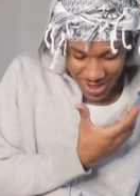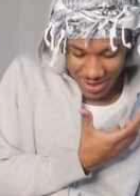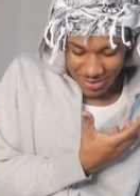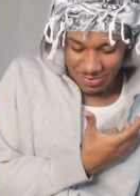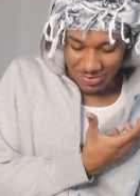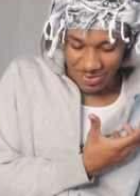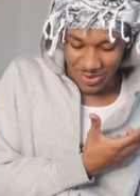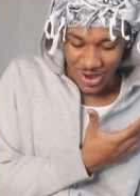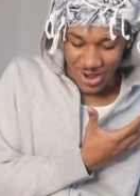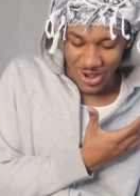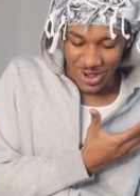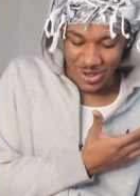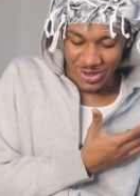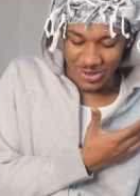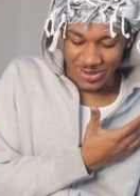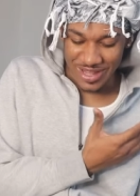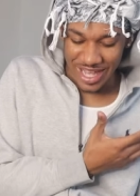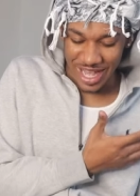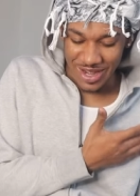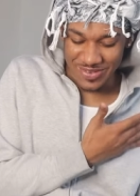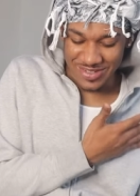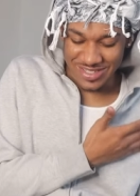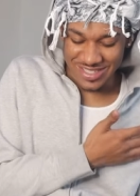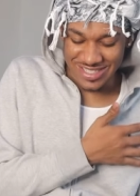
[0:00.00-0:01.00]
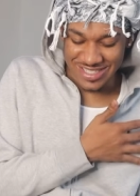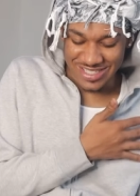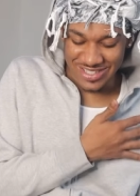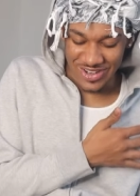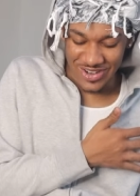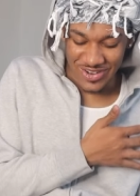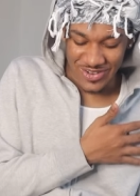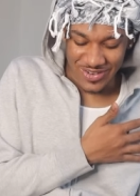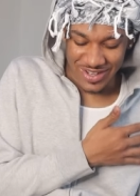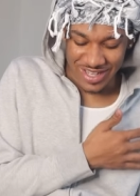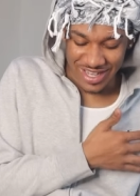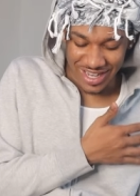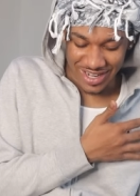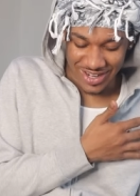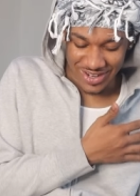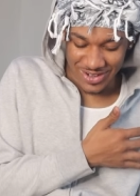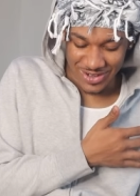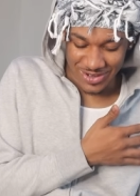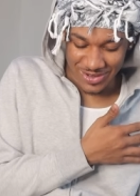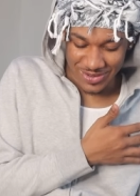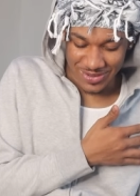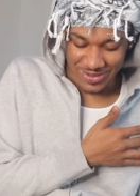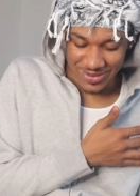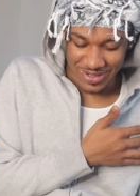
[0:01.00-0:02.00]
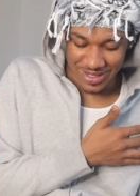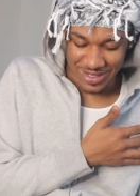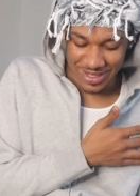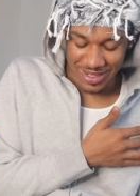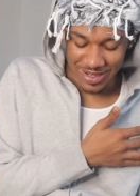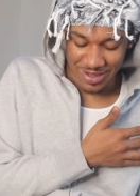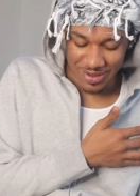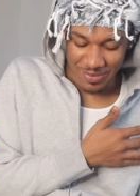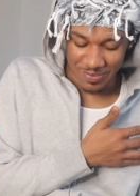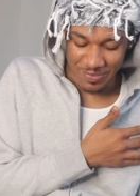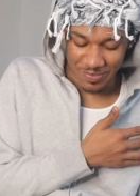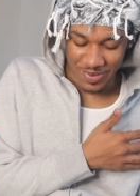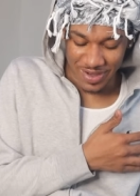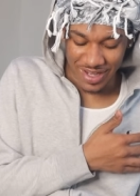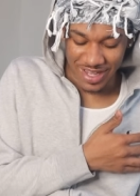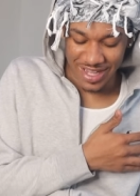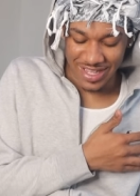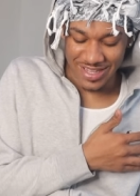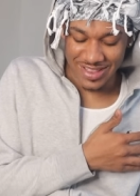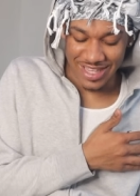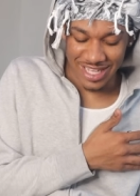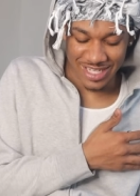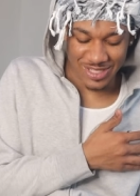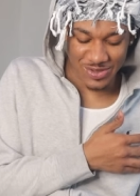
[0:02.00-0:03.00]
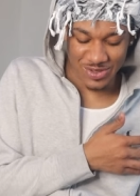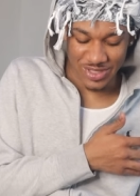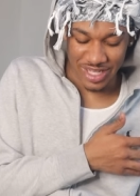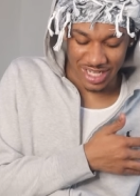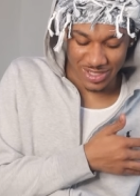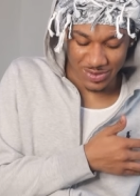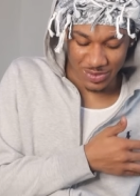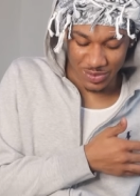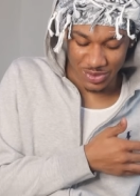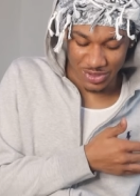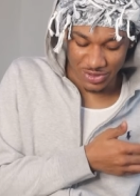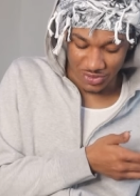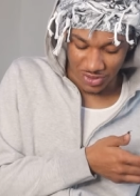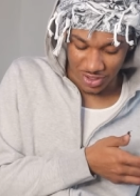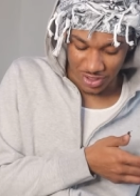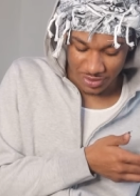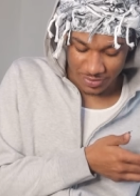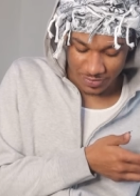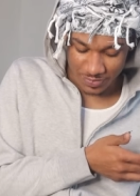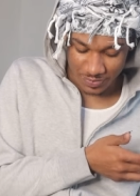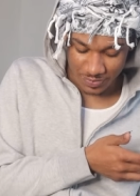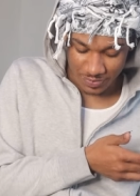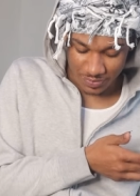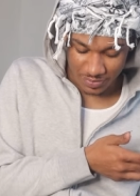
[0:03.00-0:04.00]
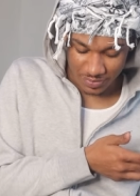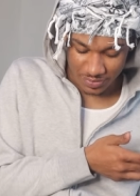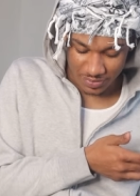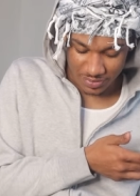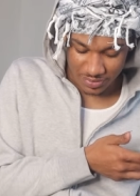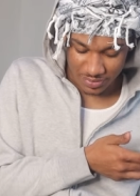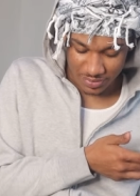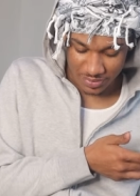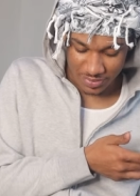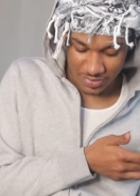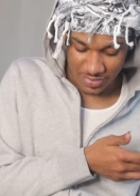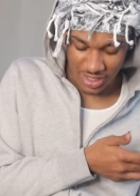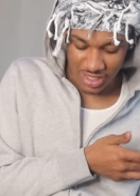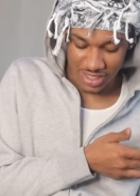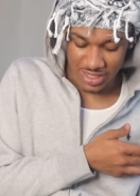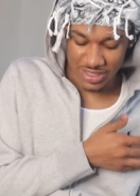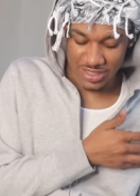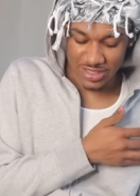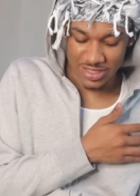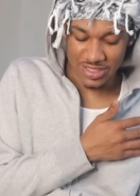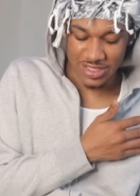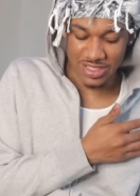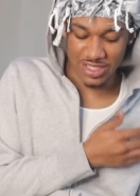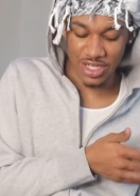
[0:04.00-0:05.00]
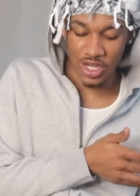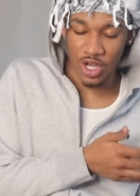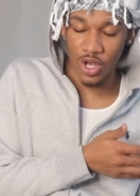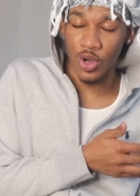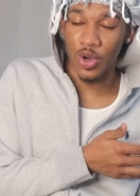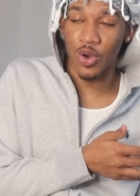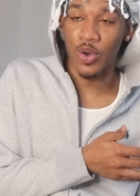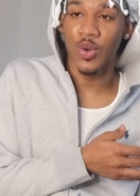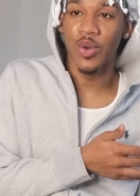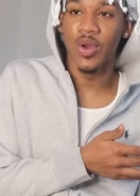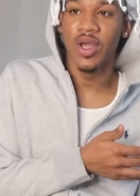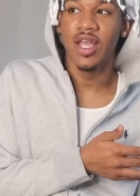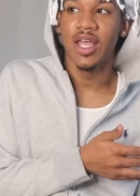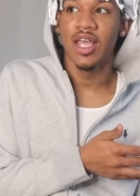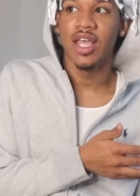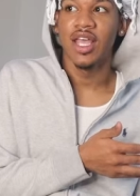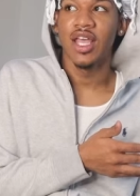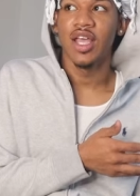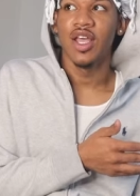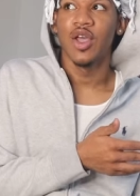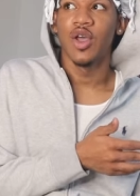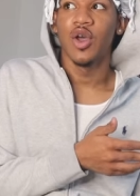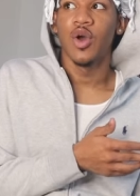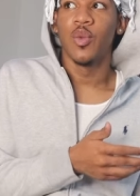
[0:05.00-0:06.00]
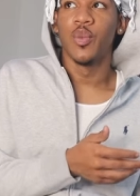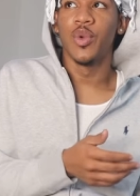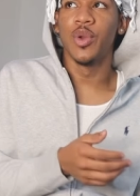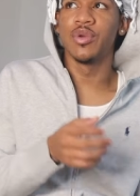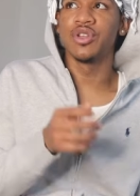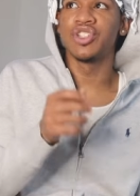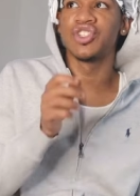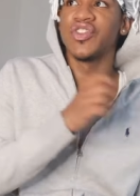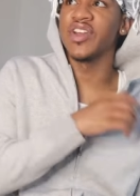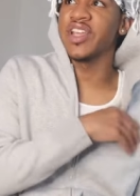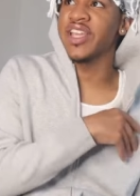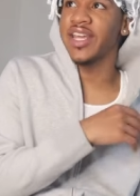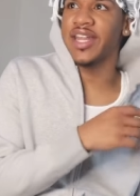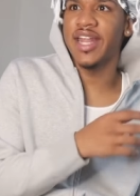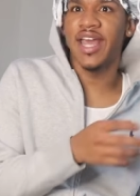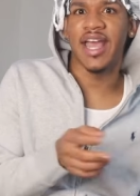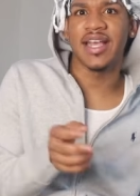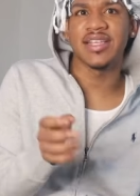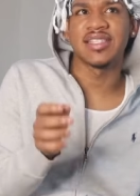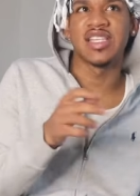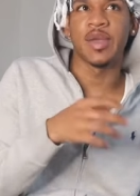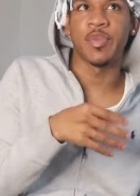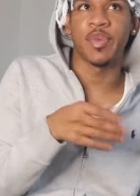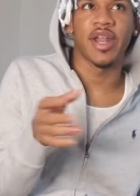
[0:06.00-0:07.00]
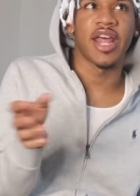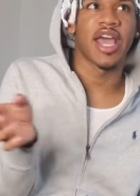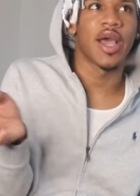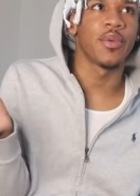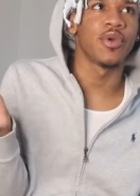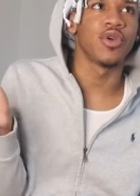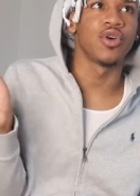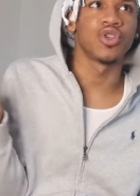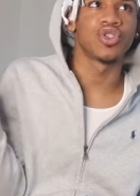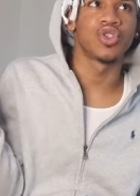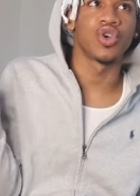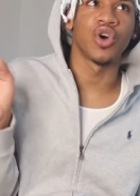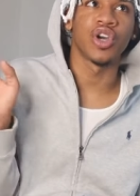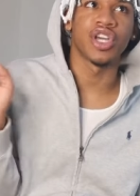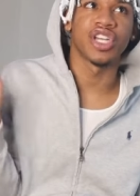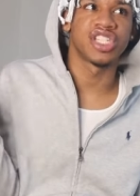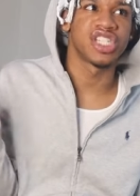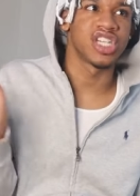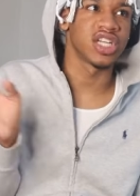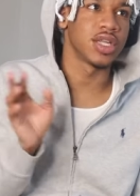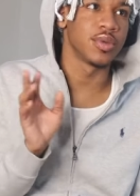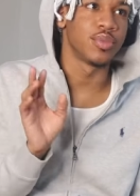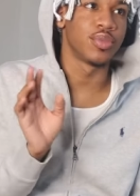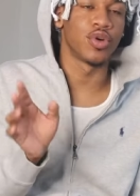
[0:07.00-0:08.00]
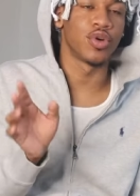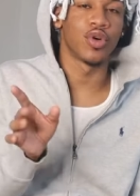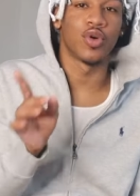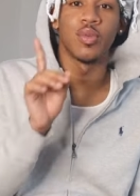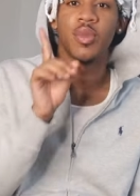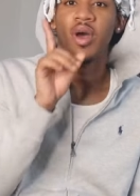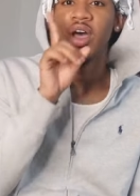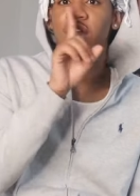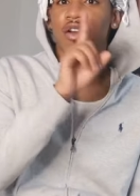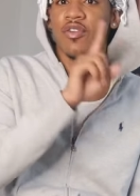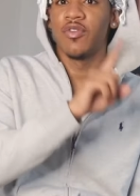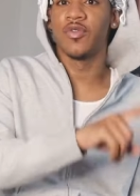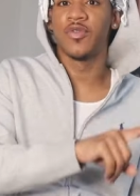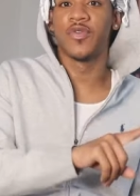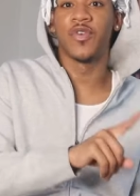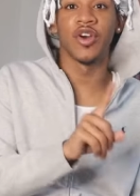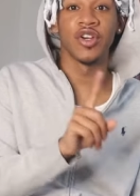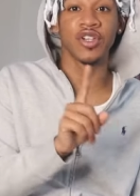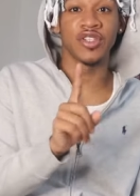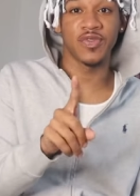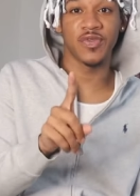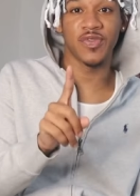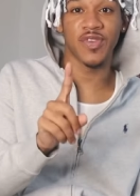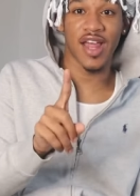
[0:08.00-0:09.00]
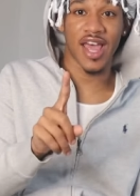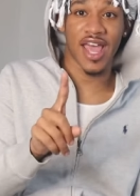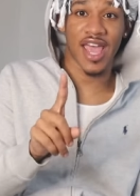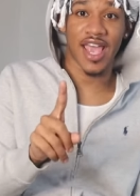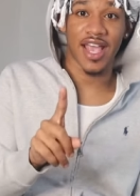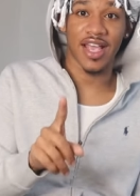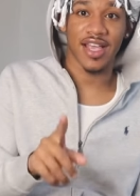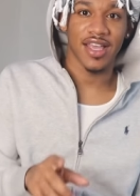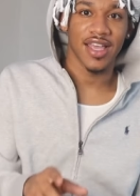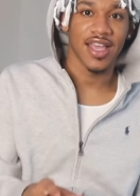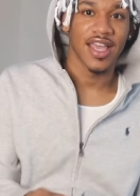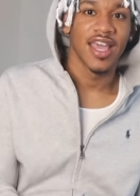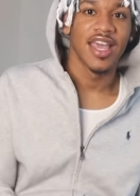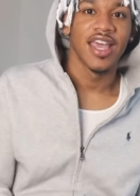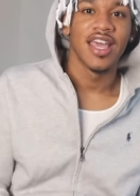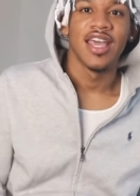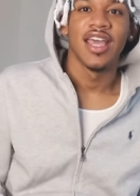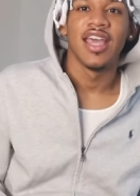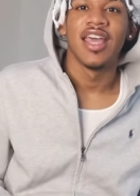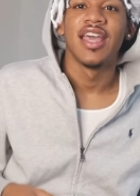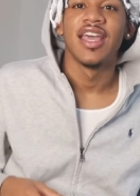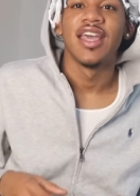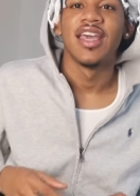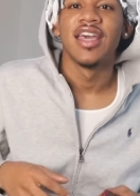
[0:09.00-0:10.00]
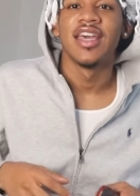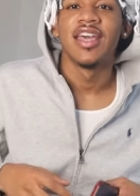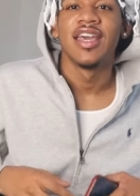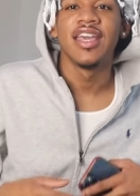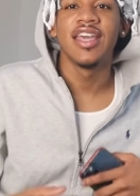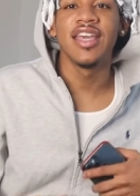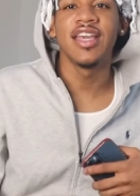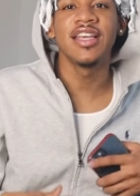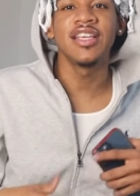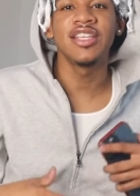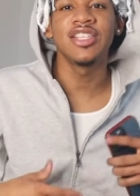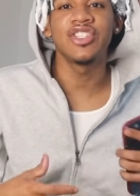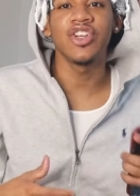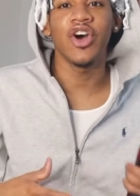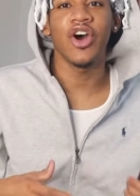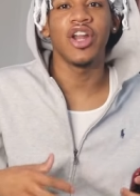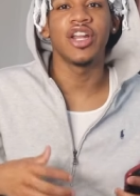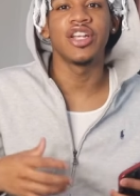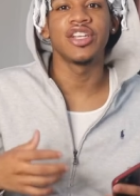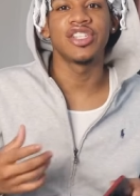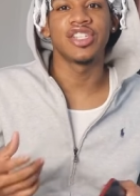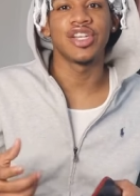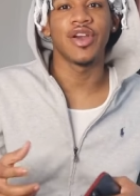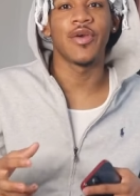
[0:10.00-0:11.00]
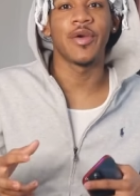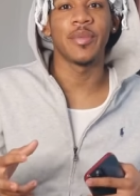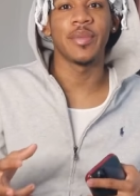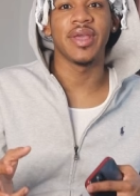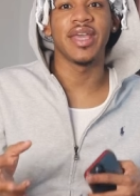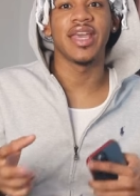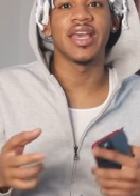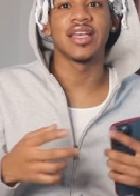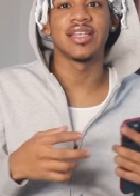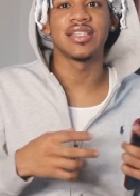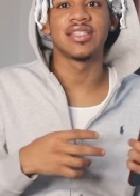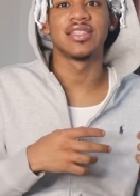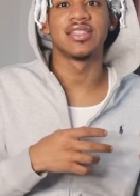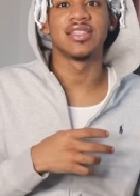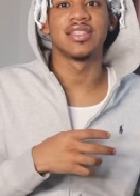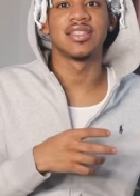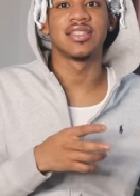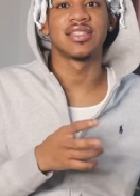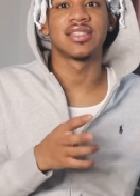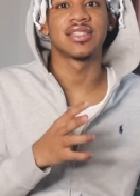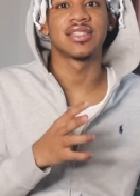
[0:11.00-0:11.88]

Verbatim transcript: bro, that was so ghetto. But that's that's what we drunk. So we was drinking that, sipping that. We all talking, chilling. Boom. First flag. He started showing me his